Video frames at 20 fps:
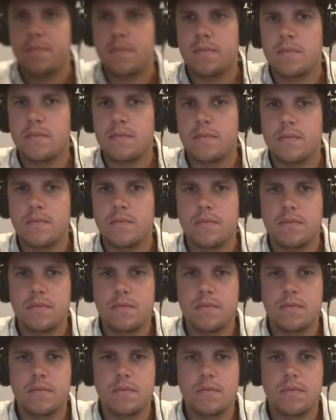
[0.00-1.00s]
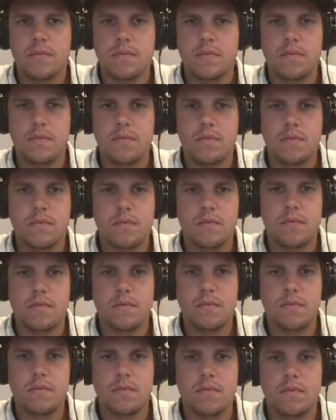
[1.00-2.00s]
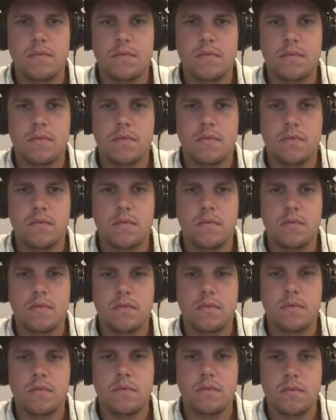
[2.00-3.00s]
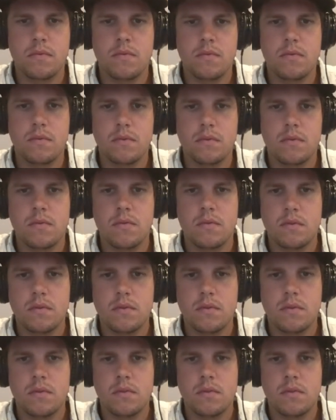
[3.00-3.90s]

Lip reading: The person shown says nothing.